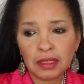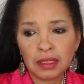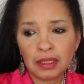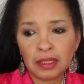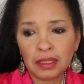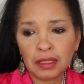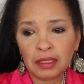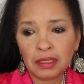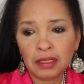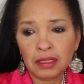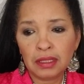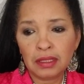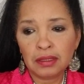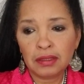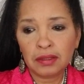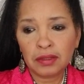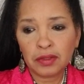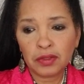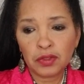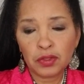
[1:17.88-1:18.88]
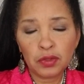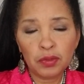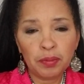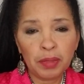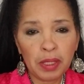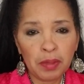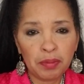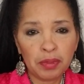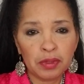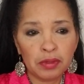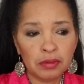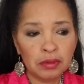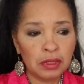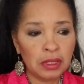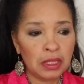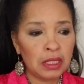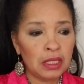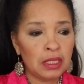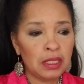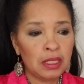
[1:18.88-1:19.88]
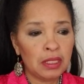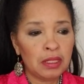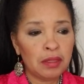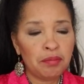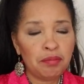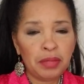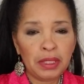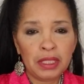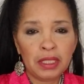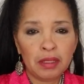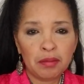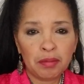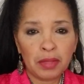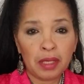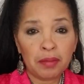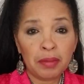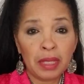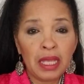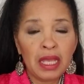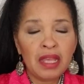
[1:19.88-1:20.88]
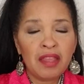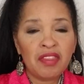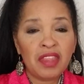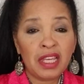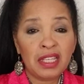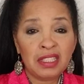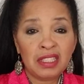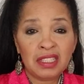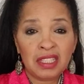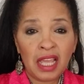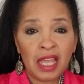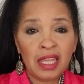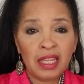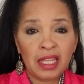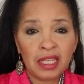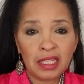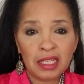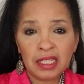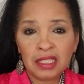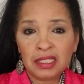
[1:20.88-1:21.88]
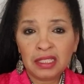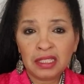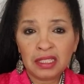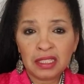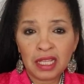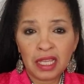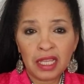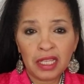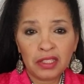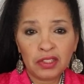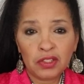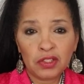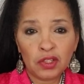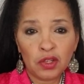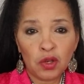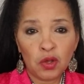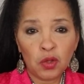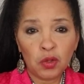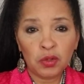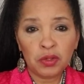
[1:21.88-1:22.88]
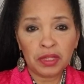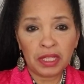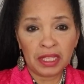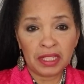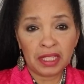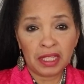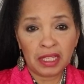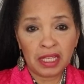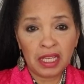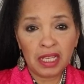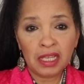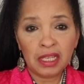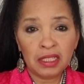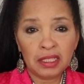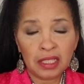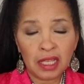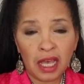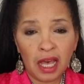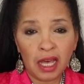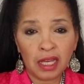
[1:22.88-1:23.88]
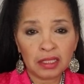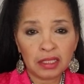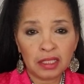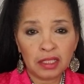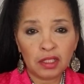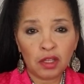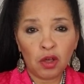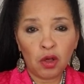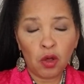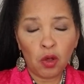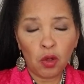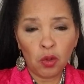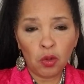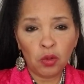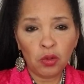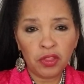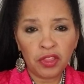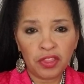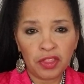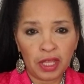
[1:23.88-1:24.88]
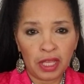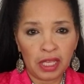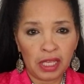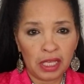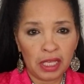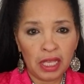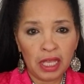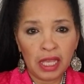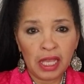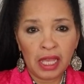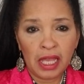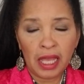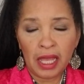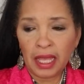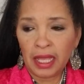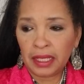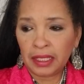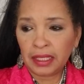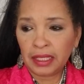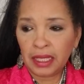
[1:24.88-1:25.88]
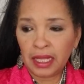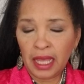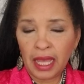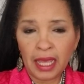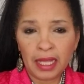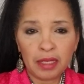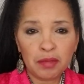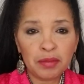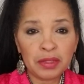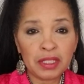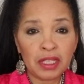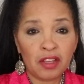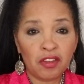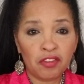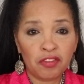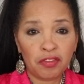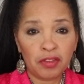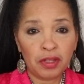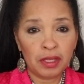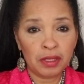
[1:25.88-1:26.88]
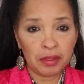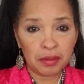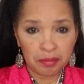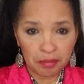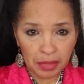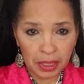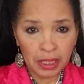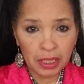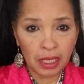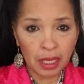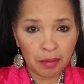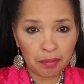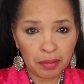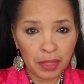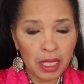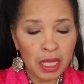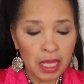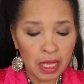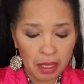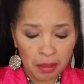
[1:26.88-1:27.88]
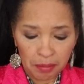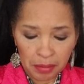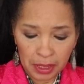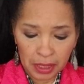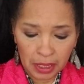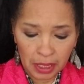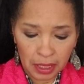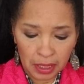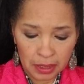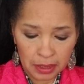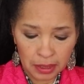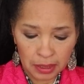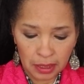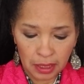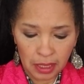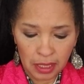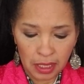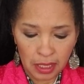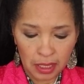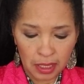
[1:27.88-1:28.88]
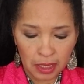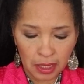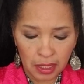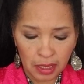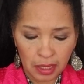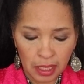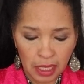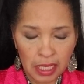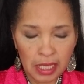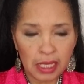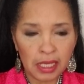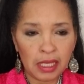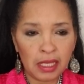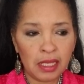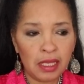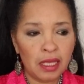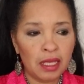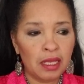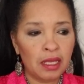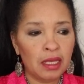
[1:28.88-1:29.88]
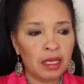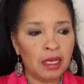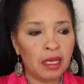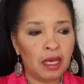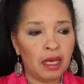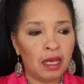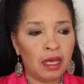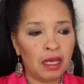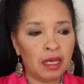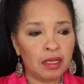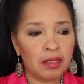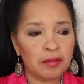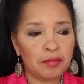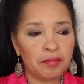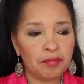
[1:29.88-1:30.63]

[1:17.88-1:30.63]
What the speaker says: These two people beat him up. They say that he staged the whole thing, that he concocted the whole thing and had himself beat up because he uh,